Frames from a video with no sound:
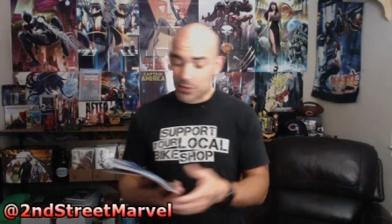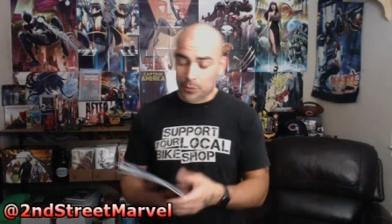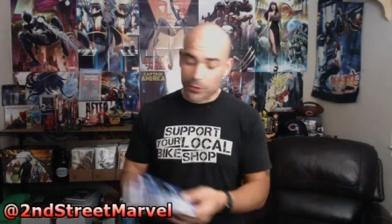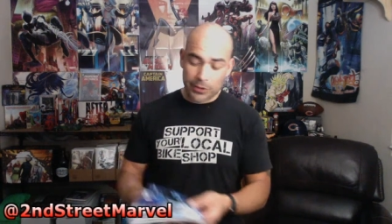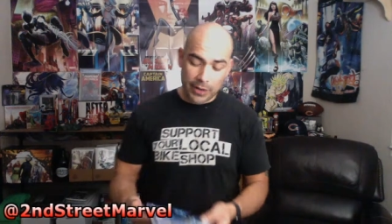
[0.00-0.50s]

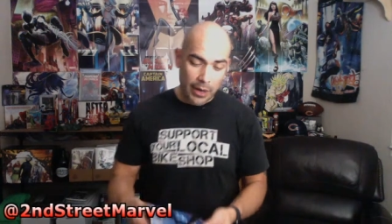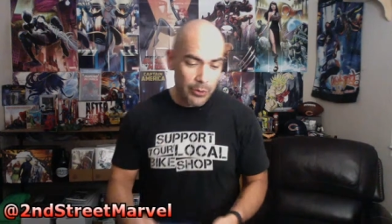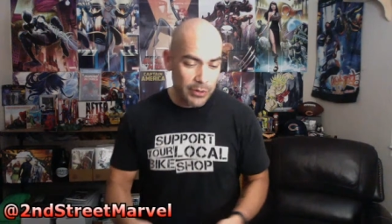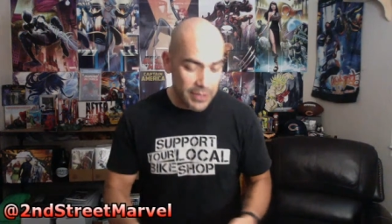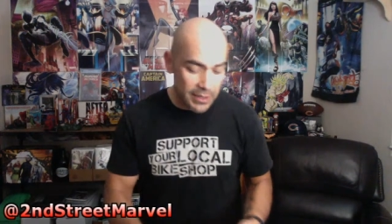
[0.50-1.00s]
pretty good. I
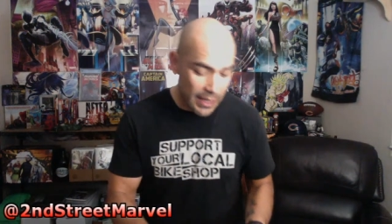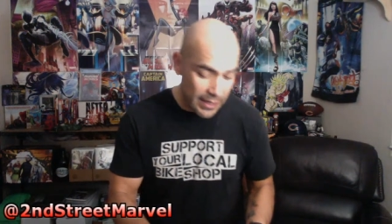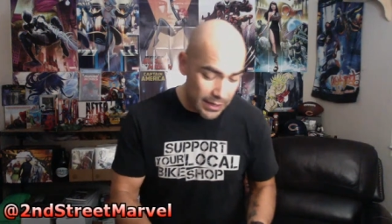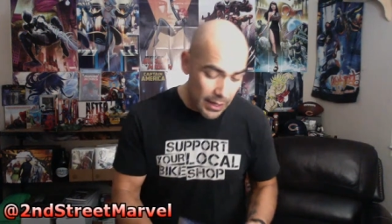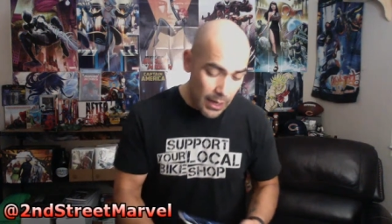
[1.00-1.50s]
really did like
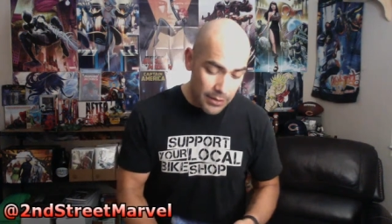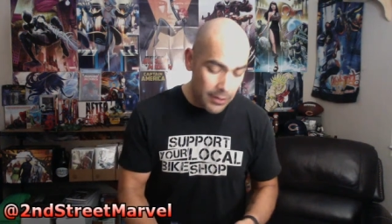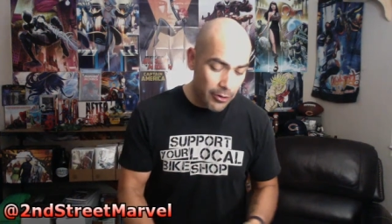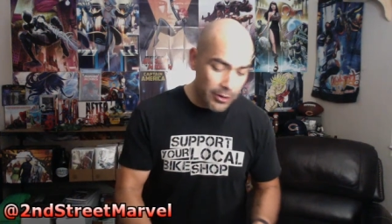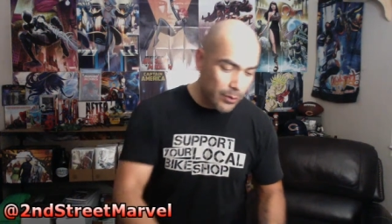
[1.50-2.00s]
it. The
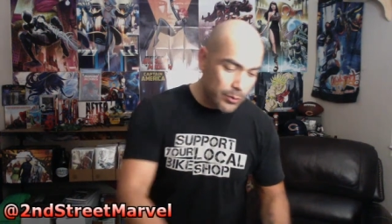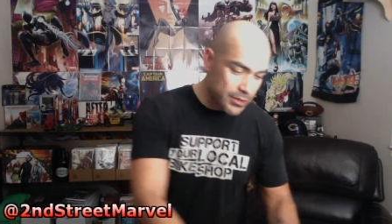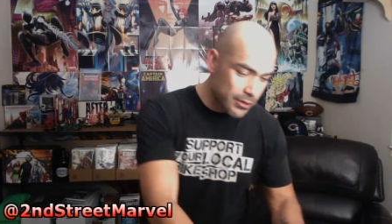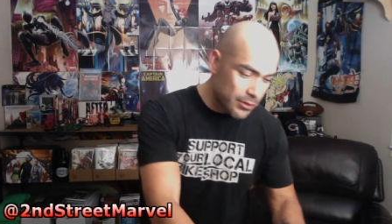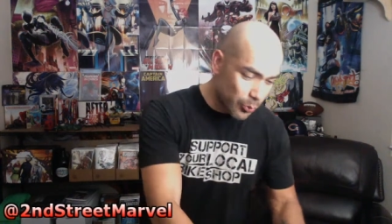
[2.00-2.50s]
art in it was
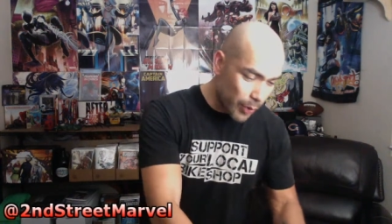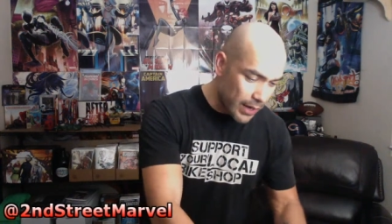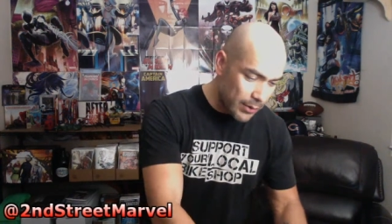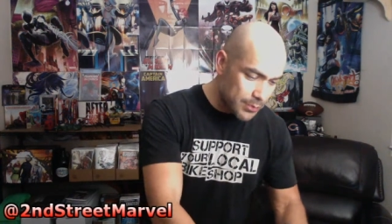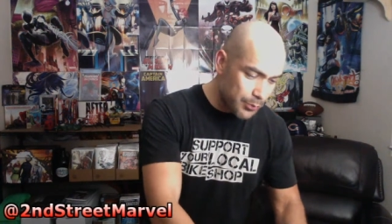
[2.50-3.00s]
good. The
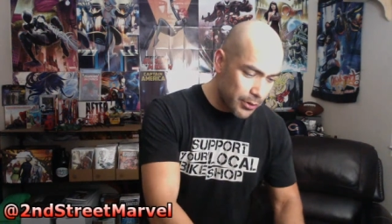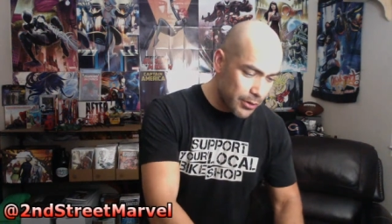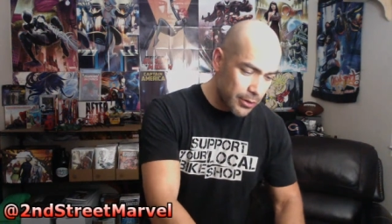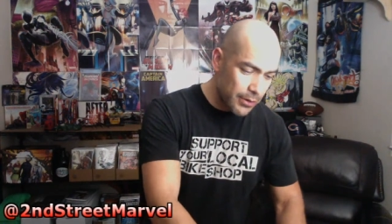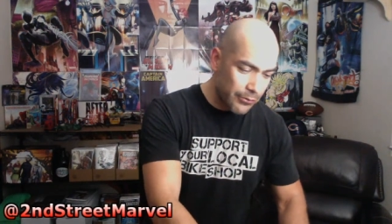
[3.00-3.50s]
writing was pretty
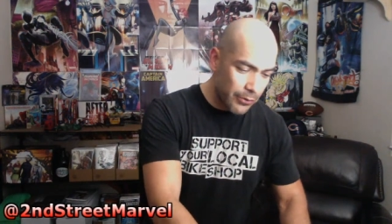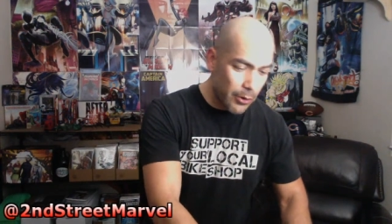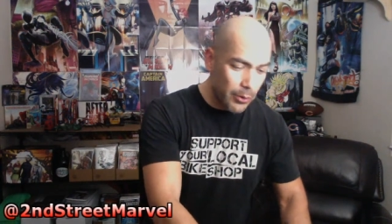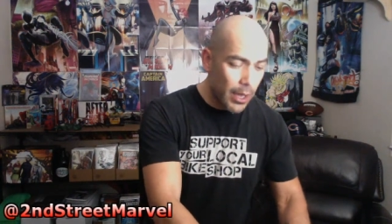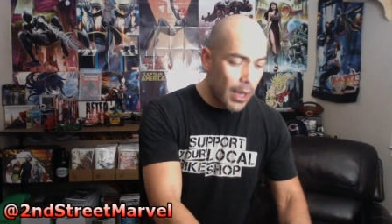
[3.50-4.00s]
good. It
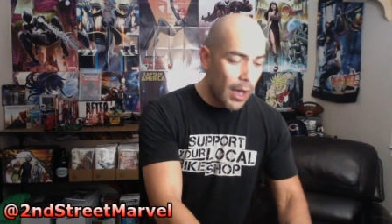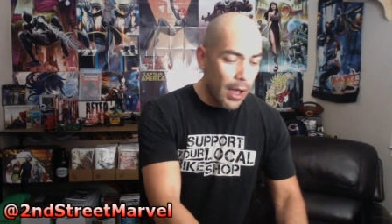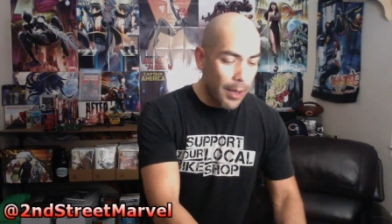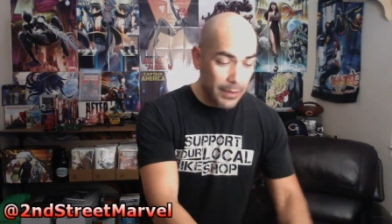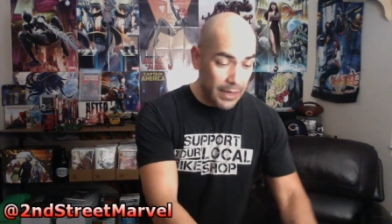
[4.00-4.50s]
flowed. It